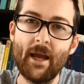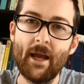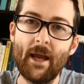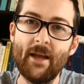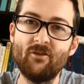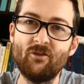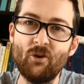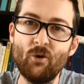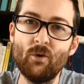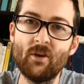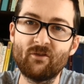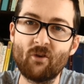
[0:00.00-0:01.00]
it's you
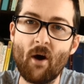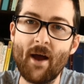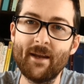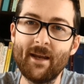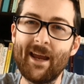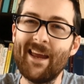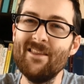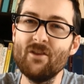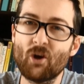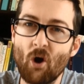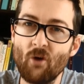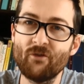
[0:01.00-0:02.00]
deciding in the
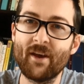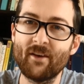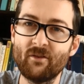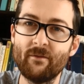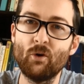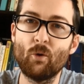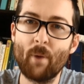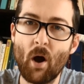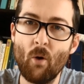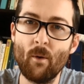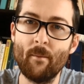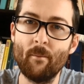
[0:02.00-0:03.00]
context of your
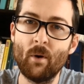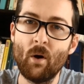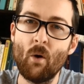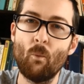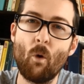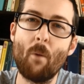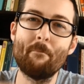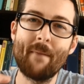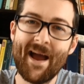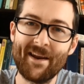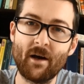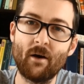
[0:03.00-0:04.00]
poem what
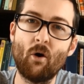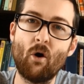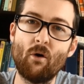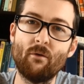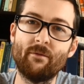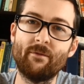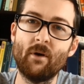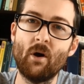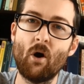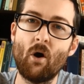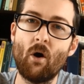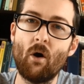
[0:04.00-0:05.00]
manner of
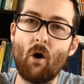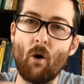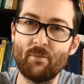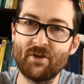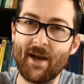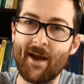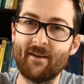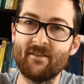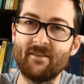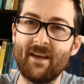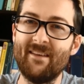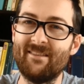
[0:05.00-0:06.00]

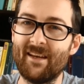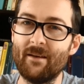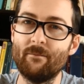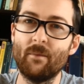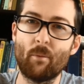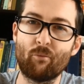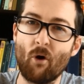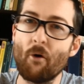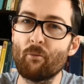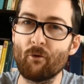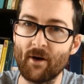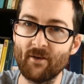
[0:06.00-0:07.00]
objects is it
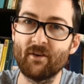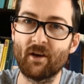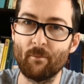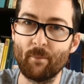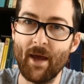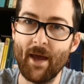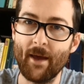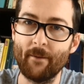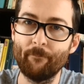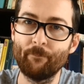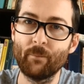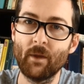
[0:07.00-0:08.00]
appropriate to compare.
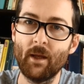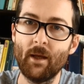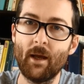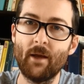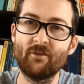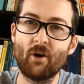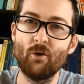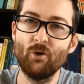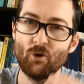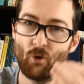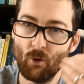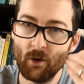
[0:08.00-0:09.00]
So
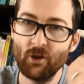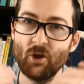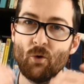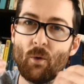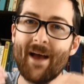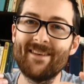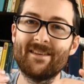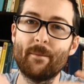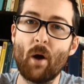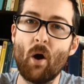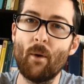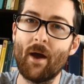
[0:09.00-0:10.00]
you as the
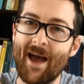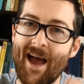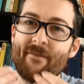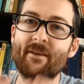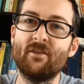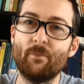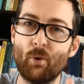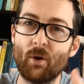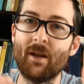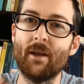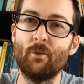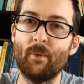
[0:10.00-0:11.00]
poet are having to put a
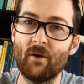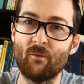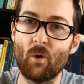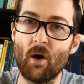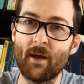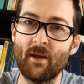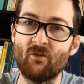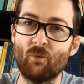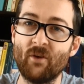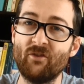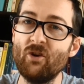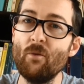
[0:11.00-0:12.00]
little bit of work into
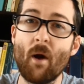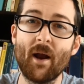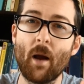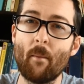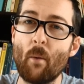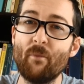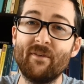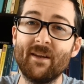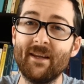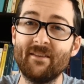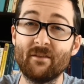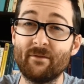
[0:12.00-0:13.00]
it. So you might come up with a
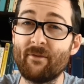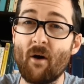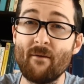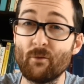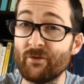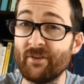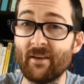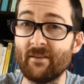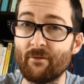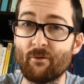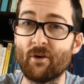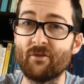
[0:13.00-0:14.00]
list of 5 or 6
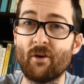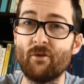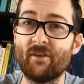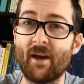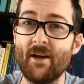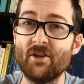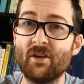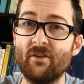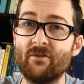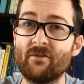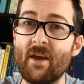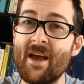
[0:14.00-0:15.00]
different
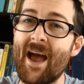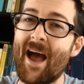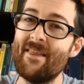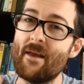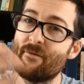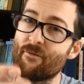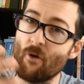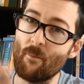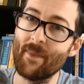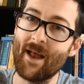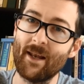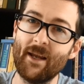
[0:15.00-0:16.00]
associations, and then from
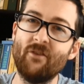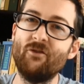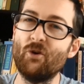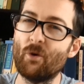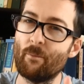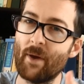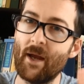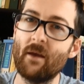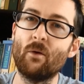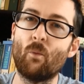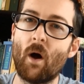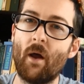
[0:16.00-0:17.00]
that list you can pick
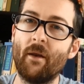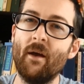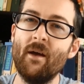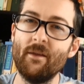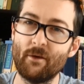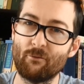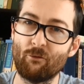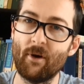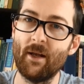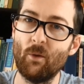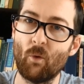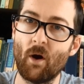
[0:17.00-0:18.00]
the one that
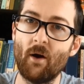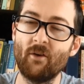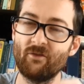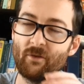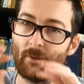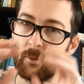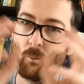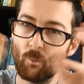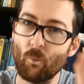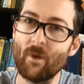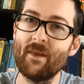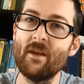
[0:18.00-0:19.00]
really works
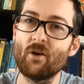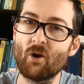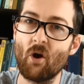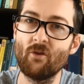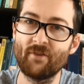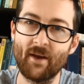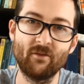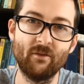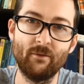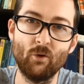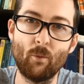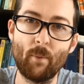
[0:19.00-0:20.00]
within the context
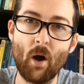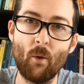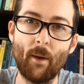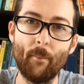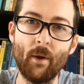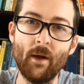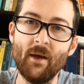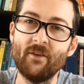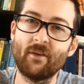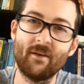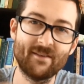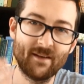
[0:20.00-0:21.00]
of your poem.
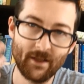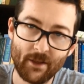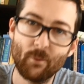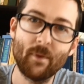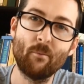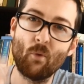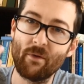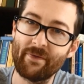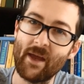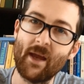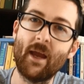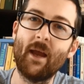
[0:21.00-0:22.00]
So there's a little bit more
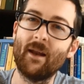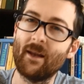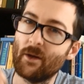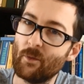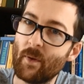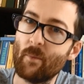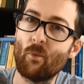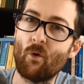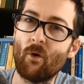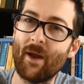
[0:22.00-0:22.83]
thinking, a little bit more